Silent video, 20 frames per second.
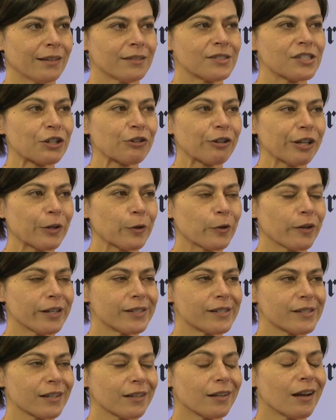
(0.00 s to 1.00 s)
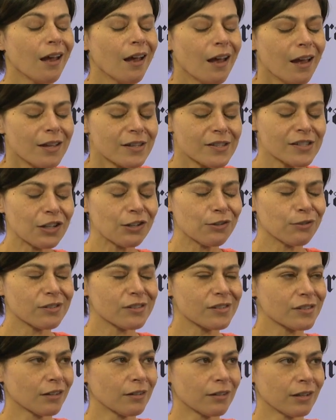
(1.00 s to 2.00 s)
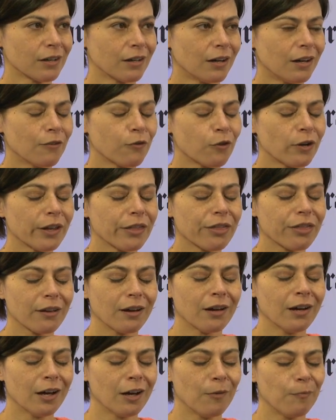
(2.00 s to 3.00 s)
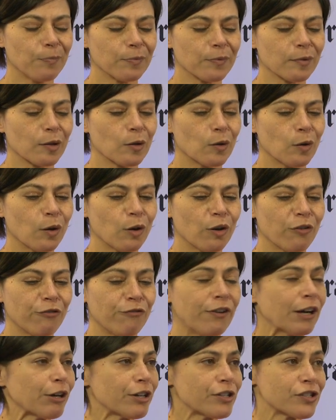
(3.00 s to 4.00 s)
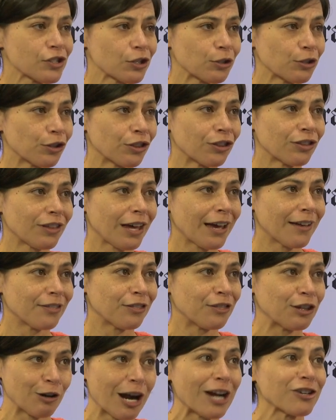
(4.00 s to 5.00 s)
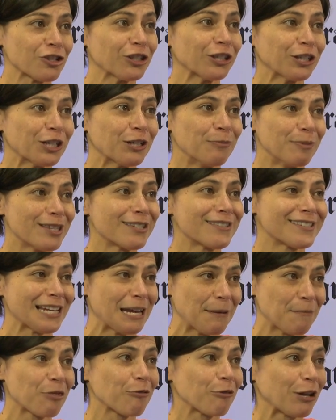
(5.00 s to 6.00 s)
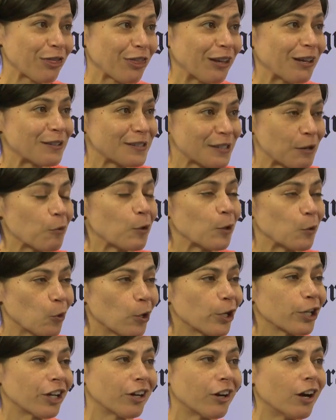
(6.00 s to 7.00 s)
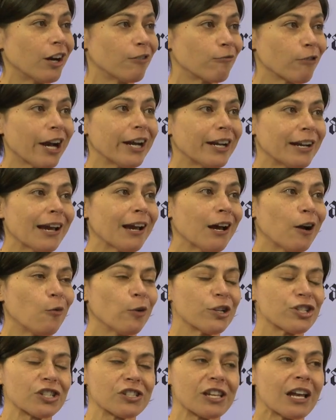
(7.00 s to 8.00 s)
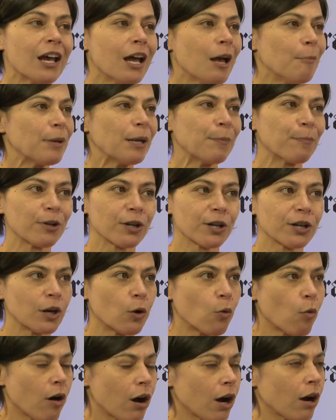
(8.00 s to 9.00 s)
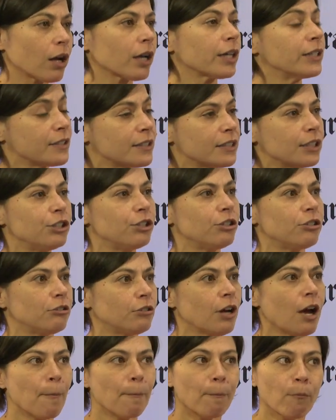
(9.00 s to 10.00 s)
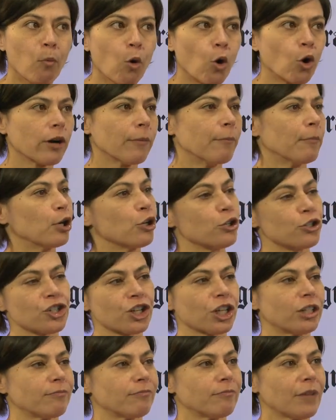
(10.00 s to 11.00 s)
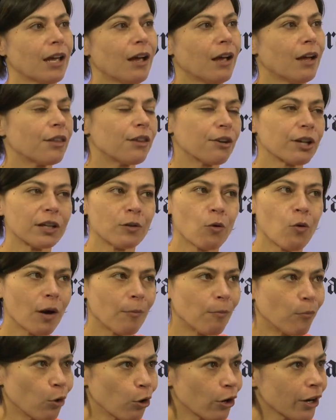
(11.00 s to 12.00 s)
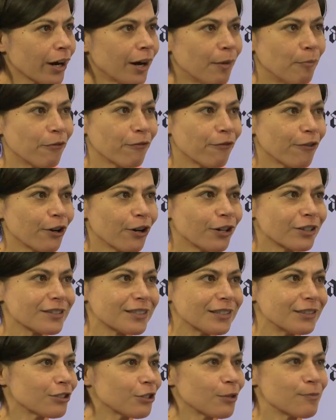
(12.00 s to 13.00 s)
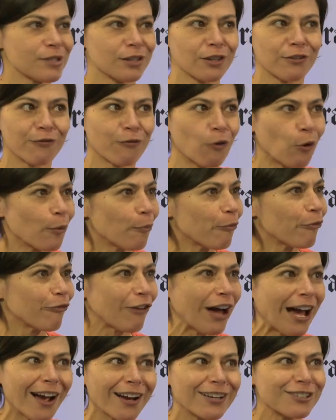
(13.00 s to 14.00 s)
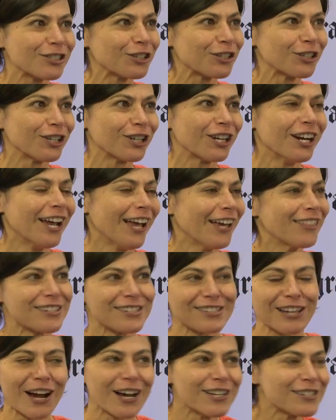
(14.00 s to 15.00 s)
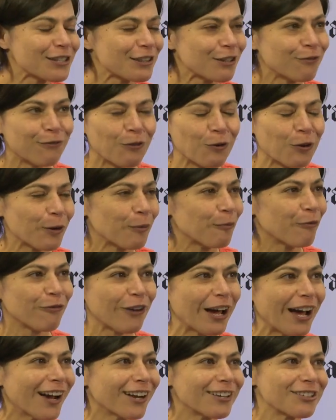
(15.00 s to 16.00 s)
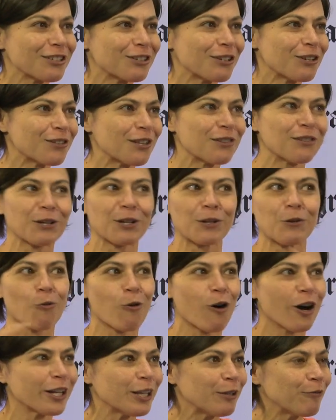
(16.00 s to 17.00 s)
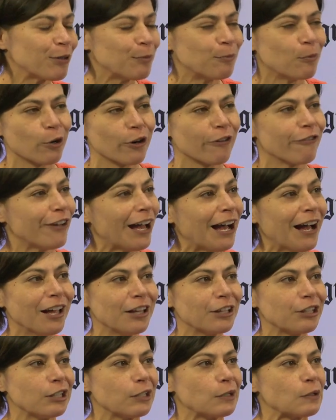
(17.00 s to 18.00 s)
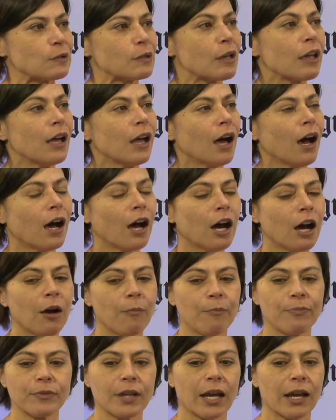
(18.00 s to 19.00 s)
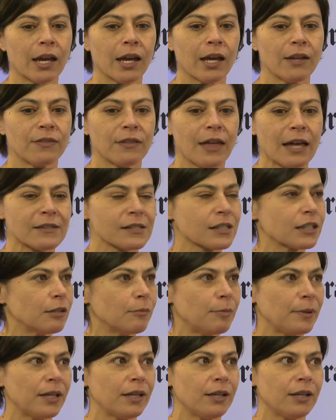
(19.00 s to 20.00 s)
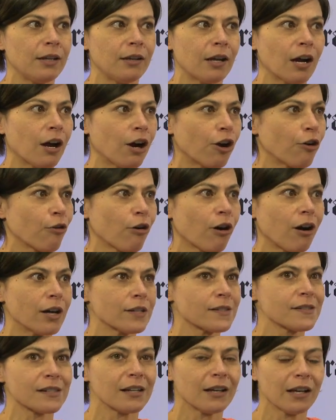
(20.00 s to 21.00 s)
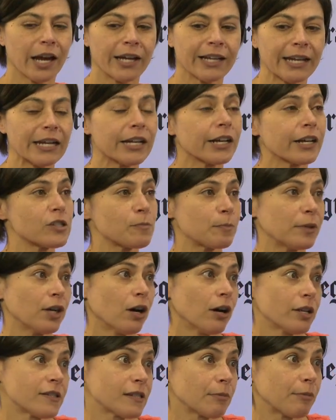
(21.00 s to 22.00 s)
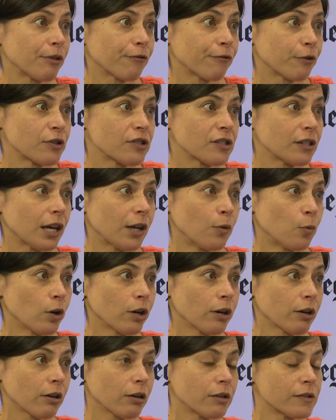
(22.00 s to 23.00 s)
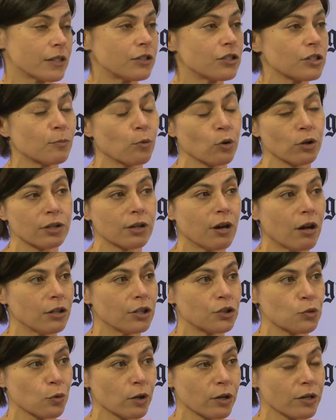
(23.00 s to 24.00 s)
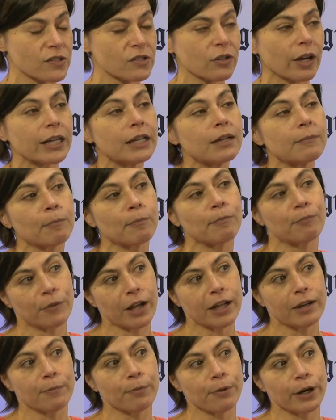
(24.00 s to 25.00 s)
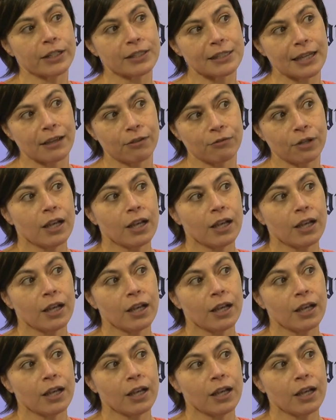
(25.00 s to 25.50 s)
that's a great question. So starting off with very certain that they're actually going to be the same three things that we're working on right now, which is people are going to want continued more immersion. They're going to want more comfort in terms of the form factor, the size of the form factor, and then they're going to want even more value. And that's going to be across and getting us beyond some of the first line workers into more knowledge workers. So I'm going to kind of break down